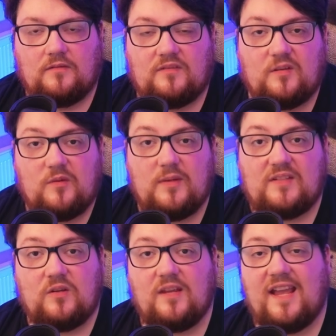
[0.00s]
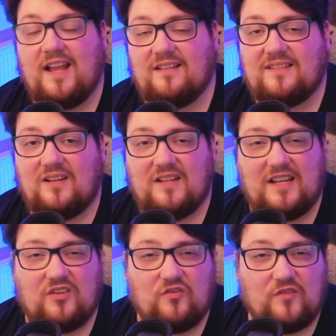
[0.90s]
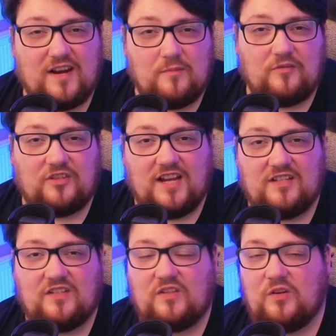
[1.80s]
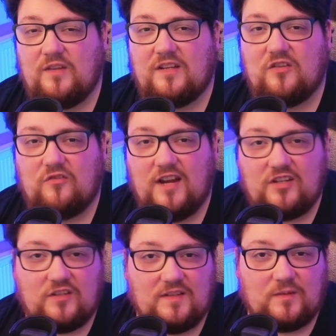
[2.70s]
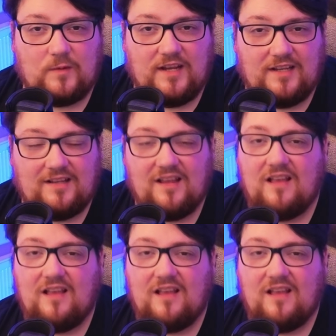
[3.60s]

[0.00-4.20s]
WWE 2K has done incredible changes to the creation suite.